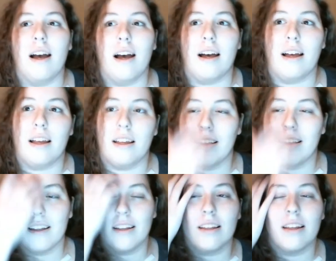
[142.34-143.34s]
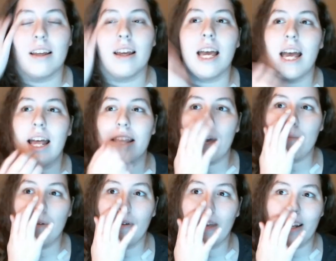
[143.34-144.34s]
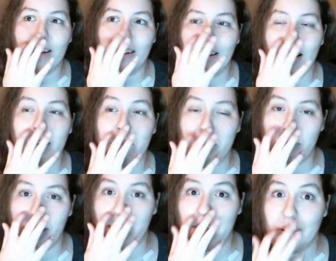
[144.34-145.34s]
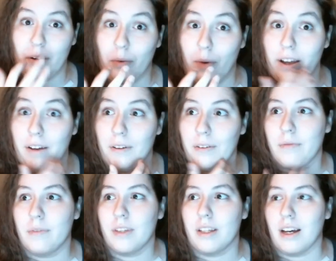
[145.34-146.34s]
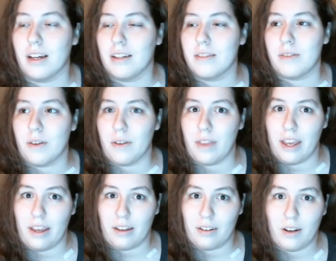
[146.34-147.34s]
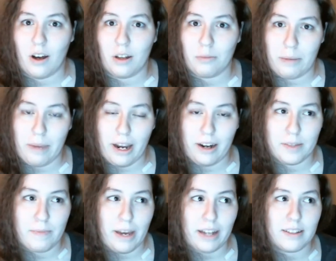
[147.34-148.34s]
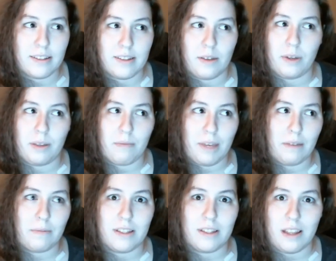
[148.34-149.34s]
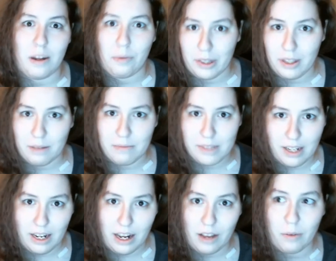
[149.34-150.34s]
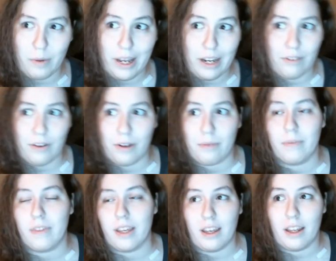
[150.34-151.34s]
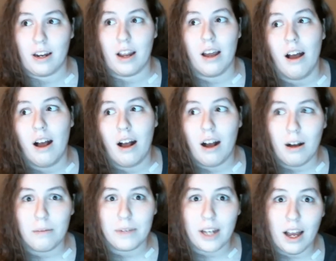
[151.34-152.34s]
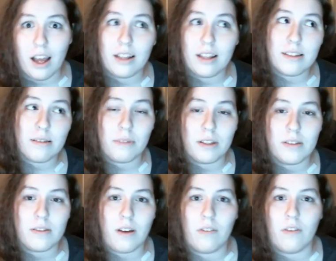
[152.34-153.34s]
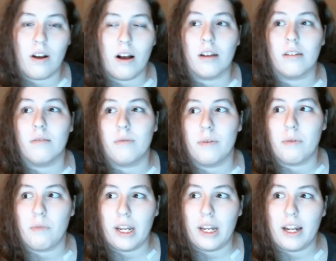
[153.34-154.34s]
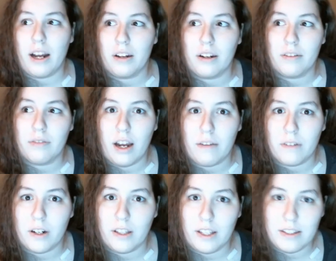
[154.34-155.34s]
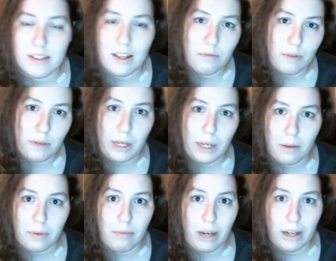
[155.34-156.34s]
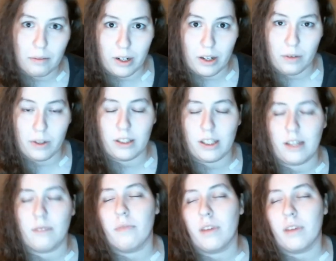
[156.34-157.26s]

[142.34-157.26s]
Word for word: At that point, I had been back there a while, so they called my parents back to sit with me because they didn't want them sitting out in the waiting room thinking, oh my god, something's gone wrong, we've been waiting out here forever, and they said we'd be coming back pretty quickly.